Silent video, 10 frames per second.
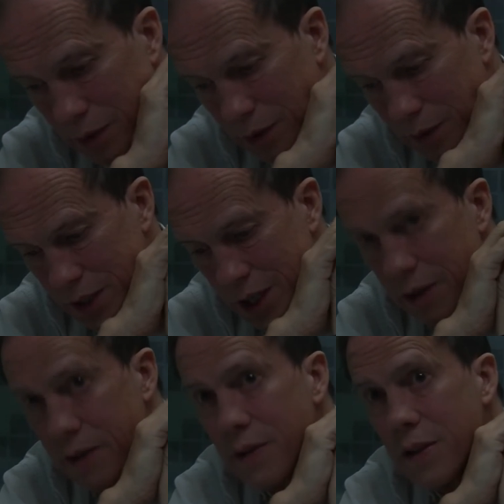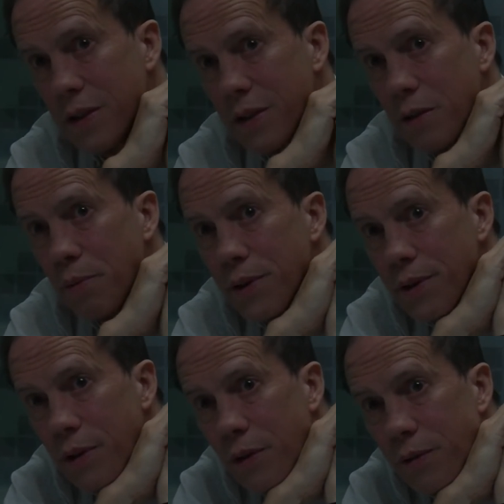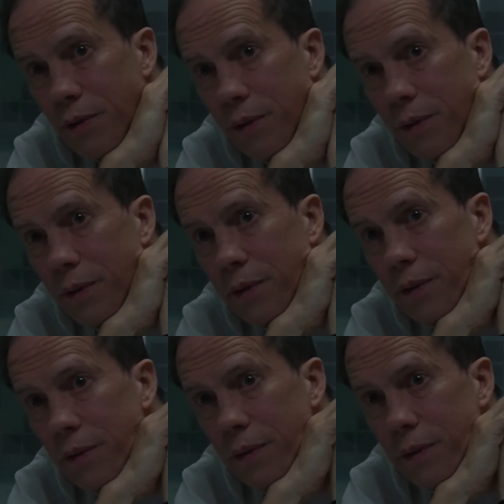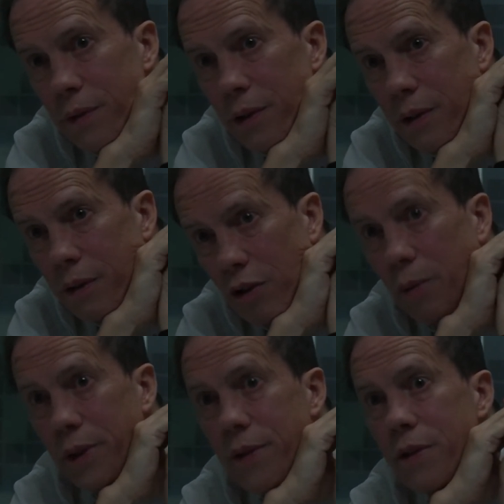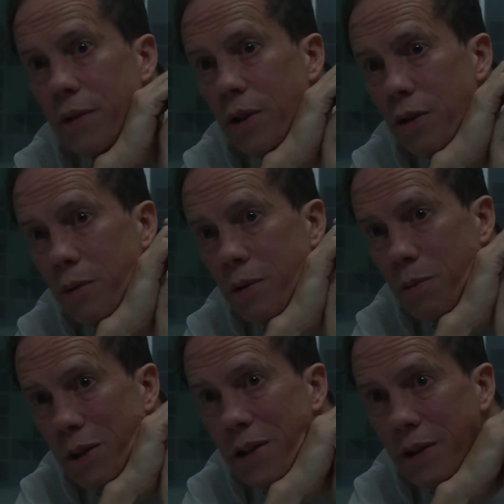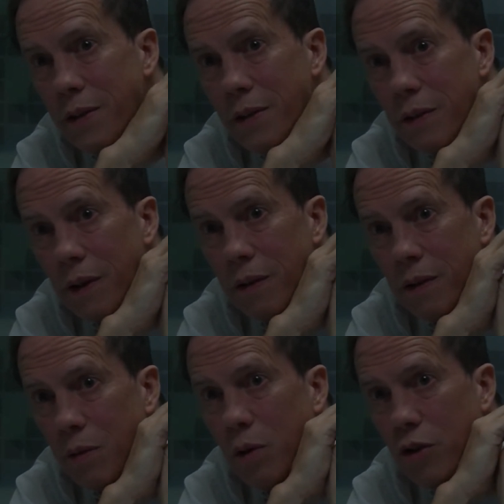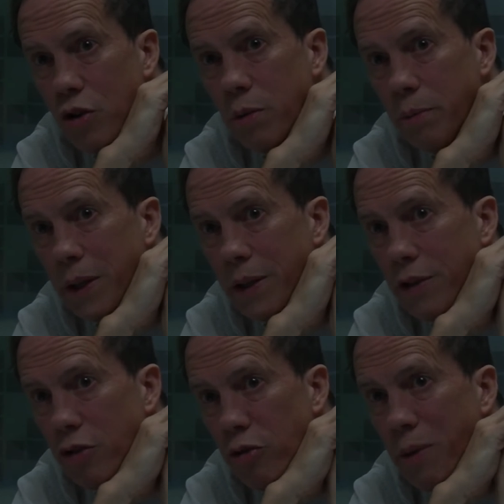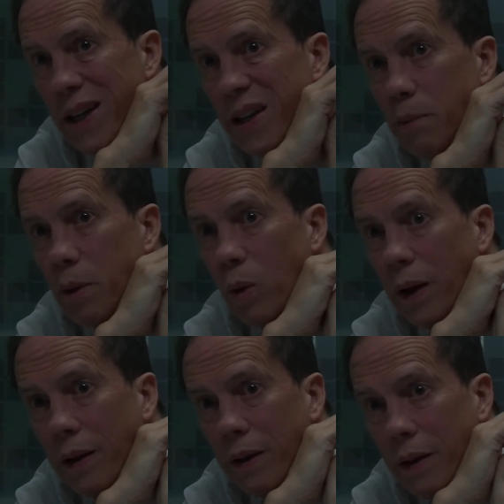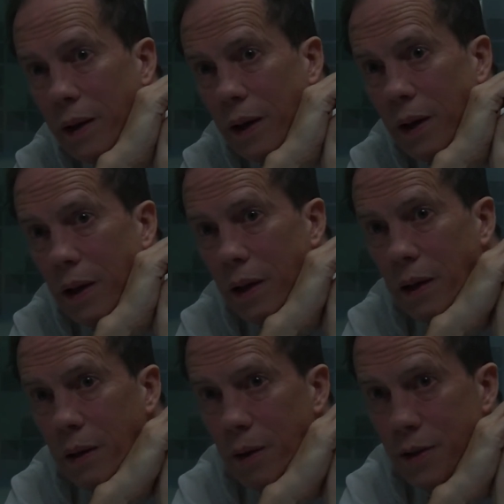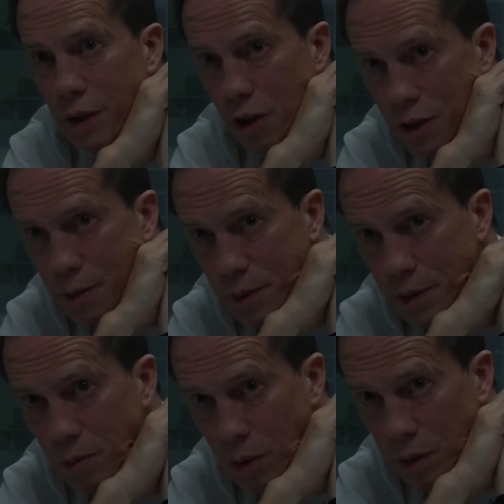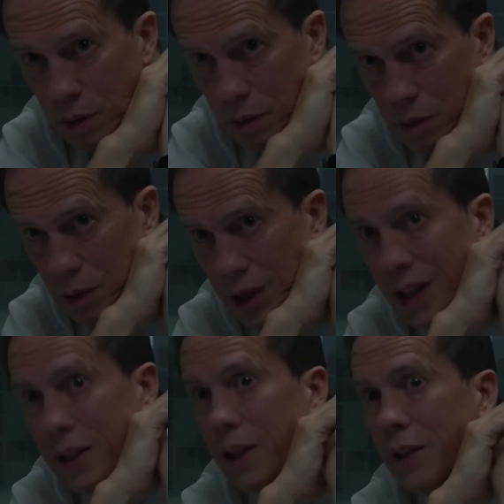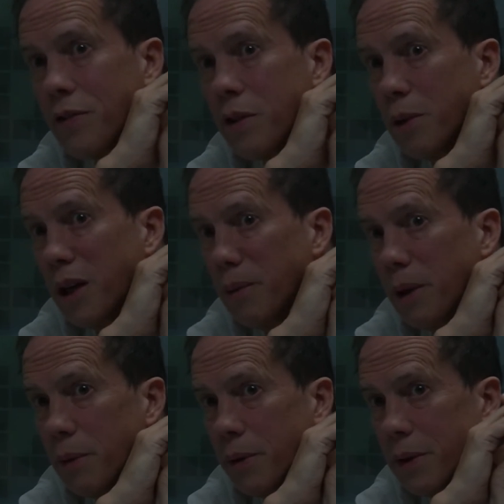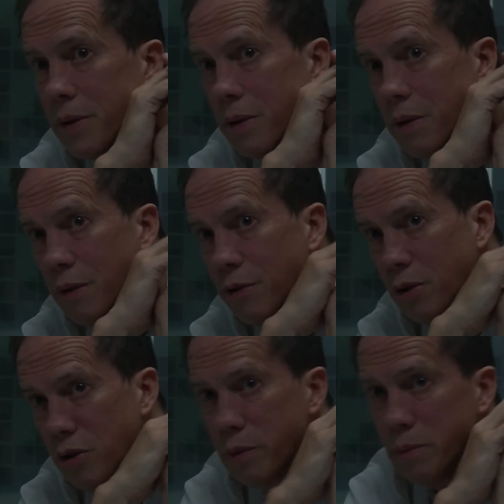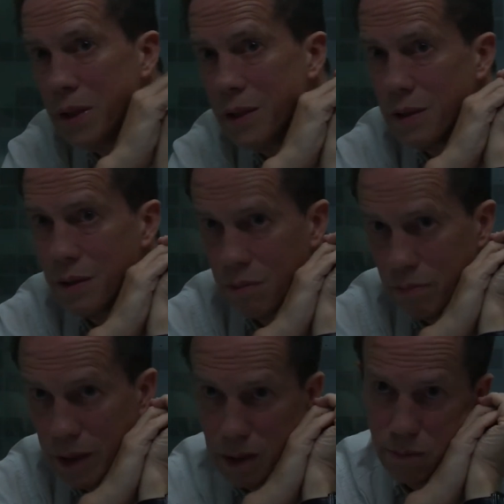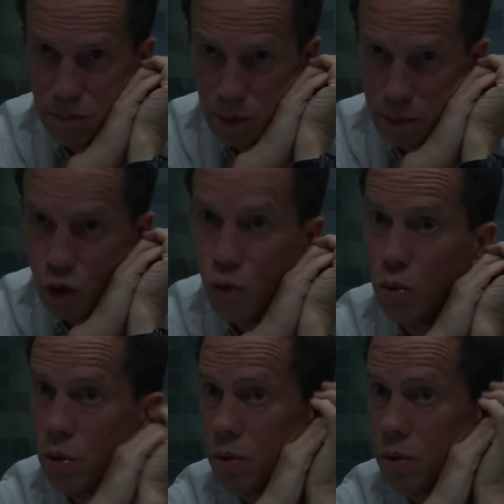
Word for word: the, of the Terrans is to preserve the dominance of the human species. They, they want human beings to remain number one, whereas the Cosmists want the artilects to become number one. Therefore, human beings become number two.